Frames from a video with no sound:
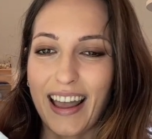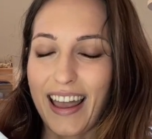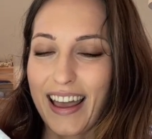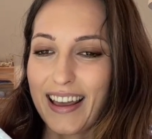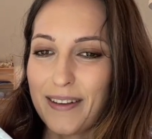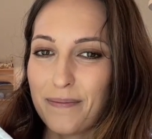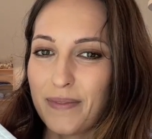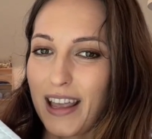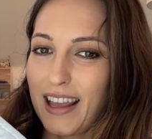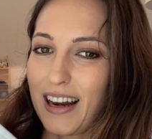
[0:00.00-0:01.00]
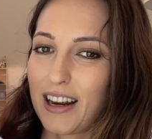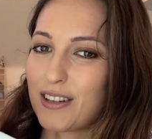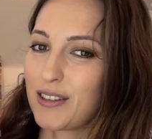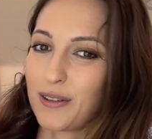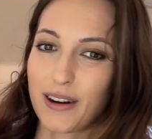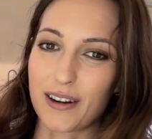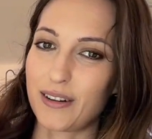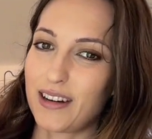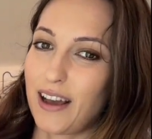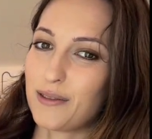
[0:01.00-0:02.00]
and I just know you're
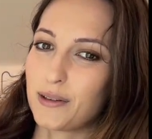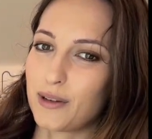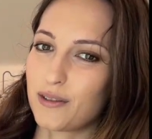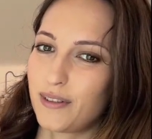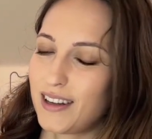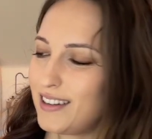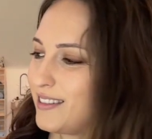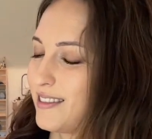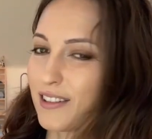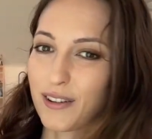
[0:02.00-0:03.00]
going to have so much fun